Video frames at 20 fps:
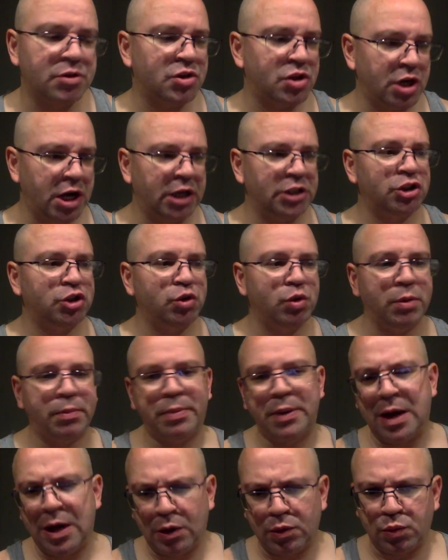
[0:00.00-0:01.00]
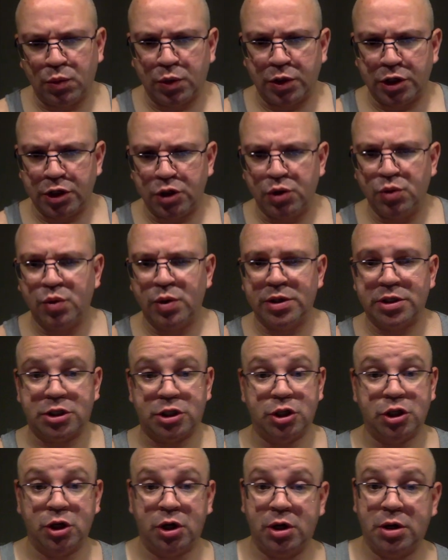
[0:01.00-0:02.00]
Taught you about what you
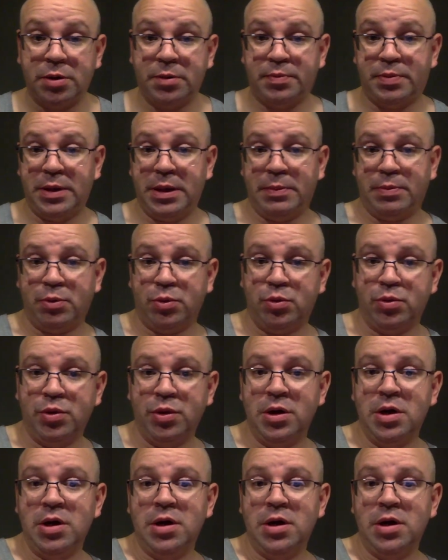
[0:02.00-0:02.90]
as young people,